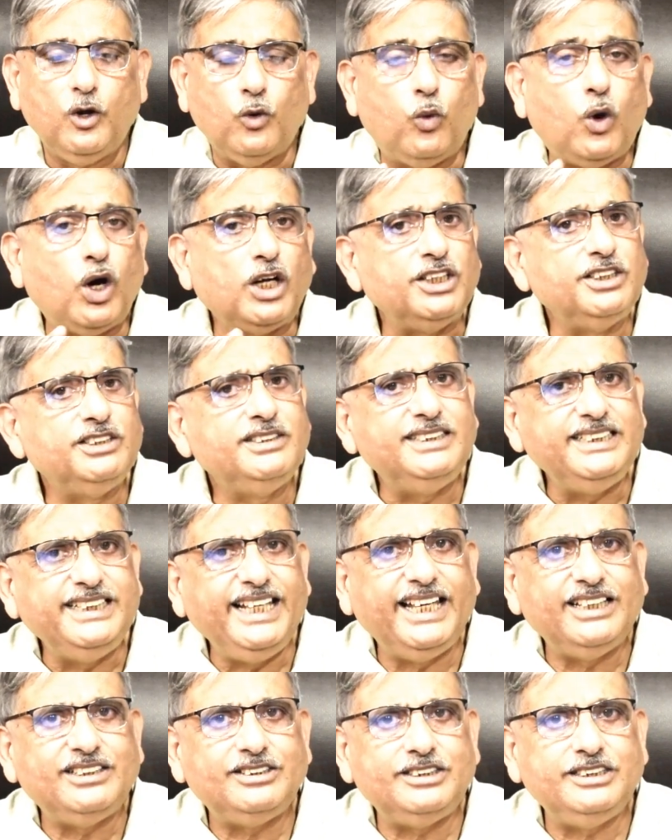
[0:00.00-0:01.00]
What is
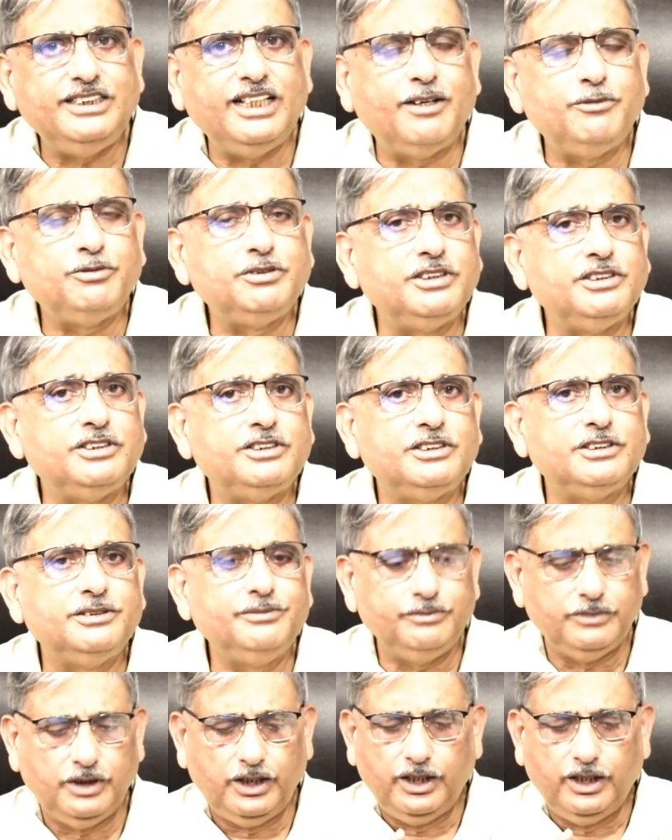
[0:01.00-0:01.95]
the STR system?